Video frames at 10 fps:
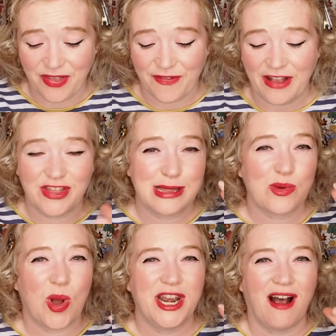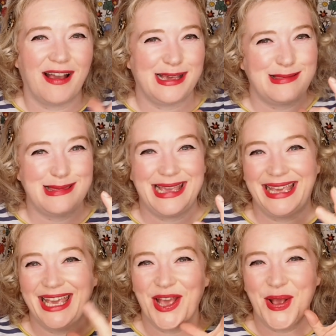the fact that it's quite an
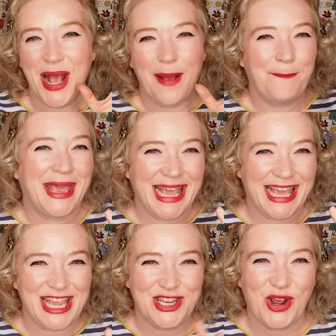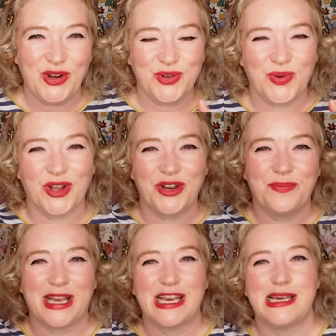icy, pinky toned one
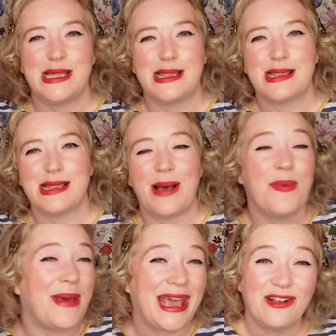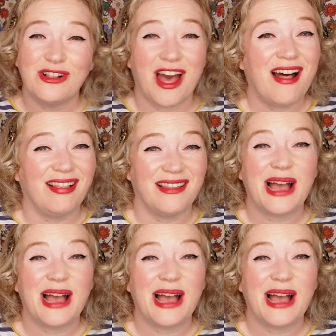because I'm a pale girl.